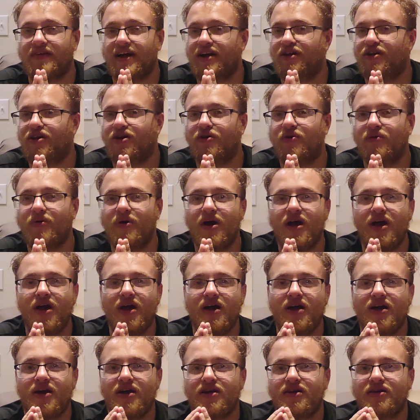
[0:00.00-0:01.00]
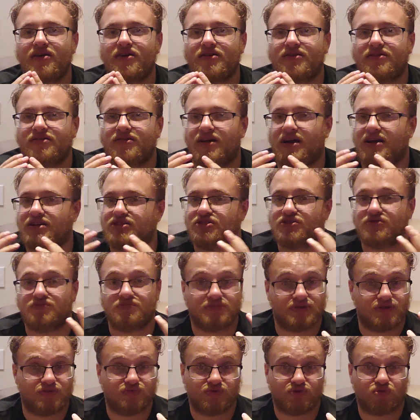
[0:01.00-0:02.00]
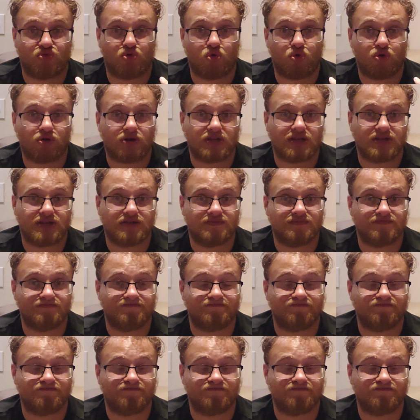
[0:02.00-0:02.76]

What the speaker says: I know I should be recording